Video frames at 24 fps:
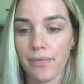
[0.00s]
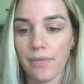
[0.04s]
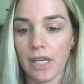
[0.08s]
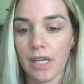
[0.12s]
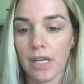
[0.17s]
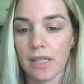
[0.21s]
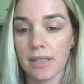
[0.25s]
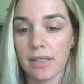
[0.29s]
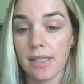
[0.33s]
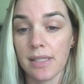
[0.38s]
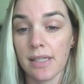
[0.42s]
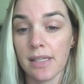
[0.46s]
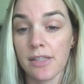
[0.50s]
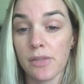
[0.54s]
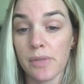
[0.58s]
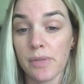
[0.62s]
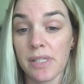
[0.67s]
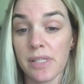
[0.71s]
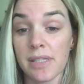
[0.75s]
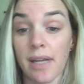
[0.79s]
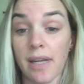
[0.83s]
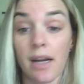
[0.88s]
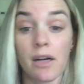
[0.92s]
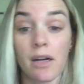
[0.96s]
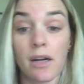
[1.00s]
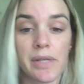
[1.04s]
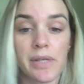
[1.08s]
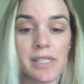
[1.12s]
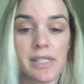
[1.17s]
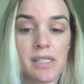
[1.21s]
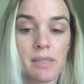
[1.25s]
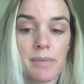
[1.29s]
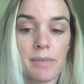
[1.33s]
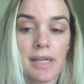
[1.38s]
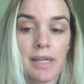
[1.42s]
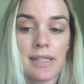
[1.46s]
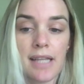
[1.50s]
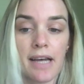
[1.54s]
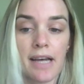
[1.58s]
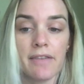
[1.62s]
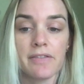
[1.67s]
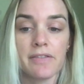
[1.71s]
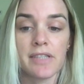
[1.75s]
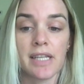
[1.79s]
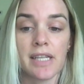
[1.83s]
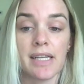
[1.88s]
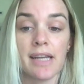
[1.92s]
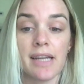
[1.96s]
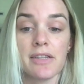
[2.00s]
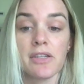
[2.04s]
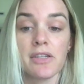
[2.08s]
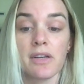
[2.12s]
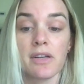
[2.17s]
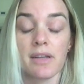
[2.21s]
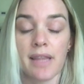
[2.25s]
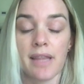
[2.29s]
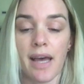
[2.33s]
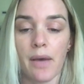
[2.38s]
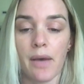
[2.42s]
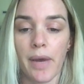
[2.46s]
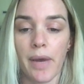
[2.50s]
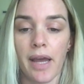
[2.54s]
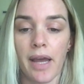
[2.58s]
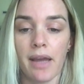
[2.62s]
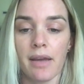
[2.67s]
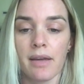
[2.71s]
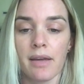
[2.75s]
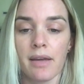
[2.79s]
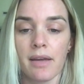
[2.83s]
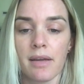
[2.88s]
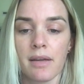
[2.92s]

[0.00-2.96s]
The ditch was narrowest to my left, and I took that way.